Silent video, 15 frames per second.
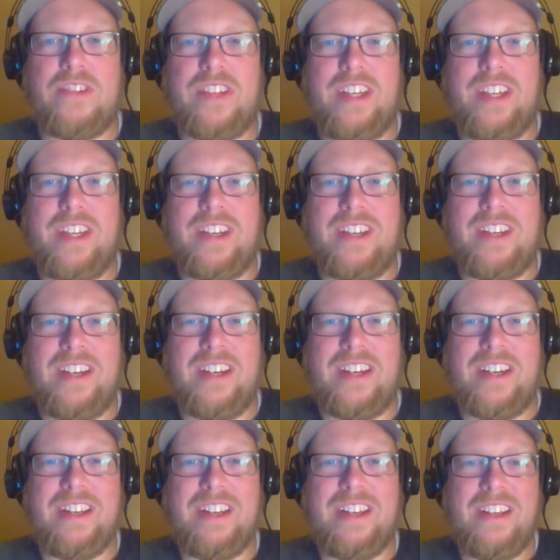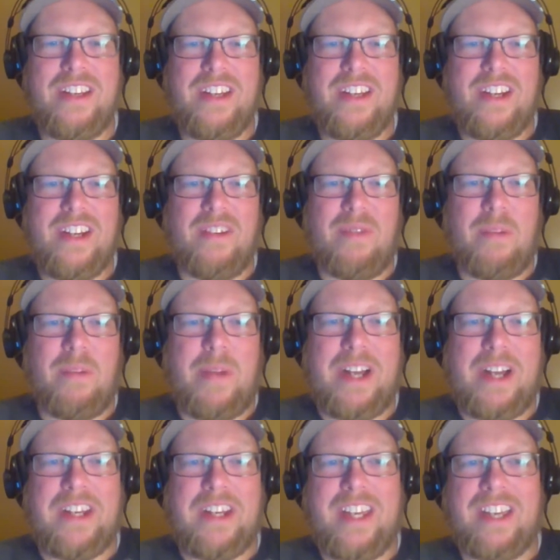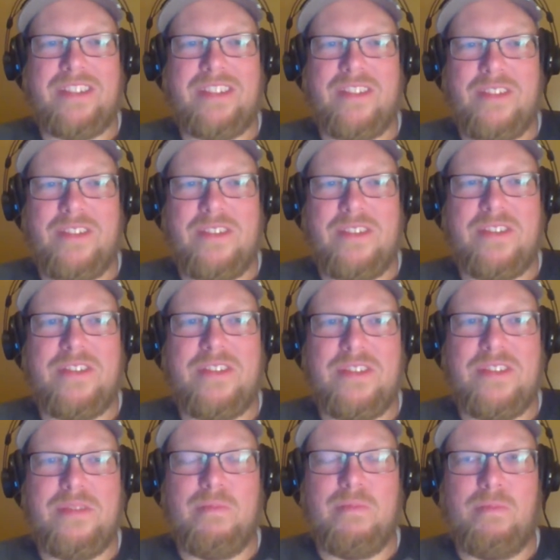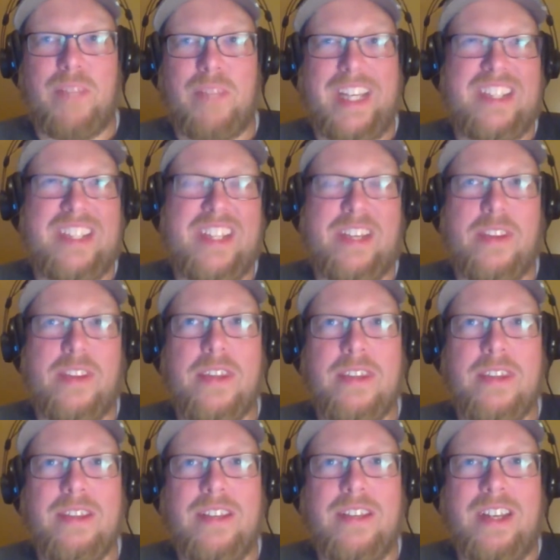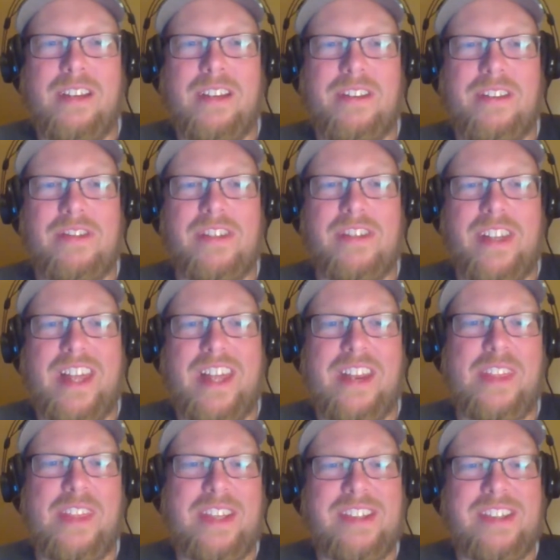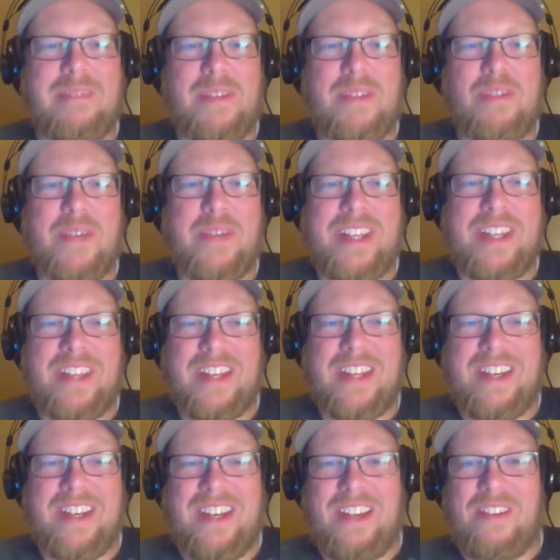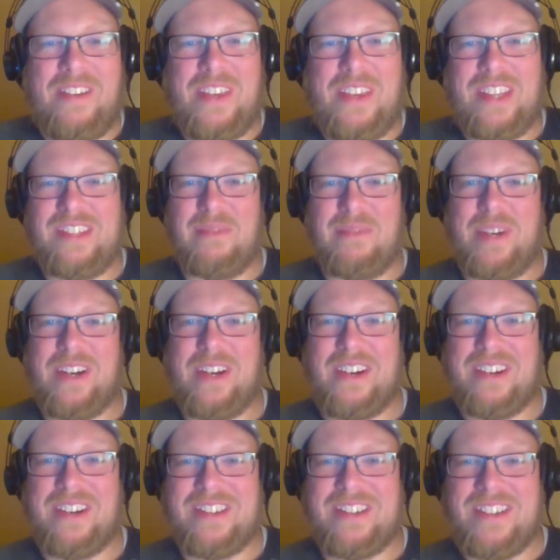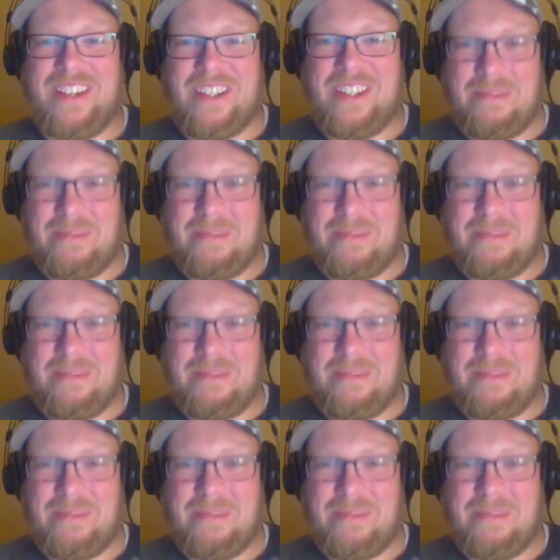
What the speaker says: and we're podcasters like 10th. There's a lot of things in between other things that we are. So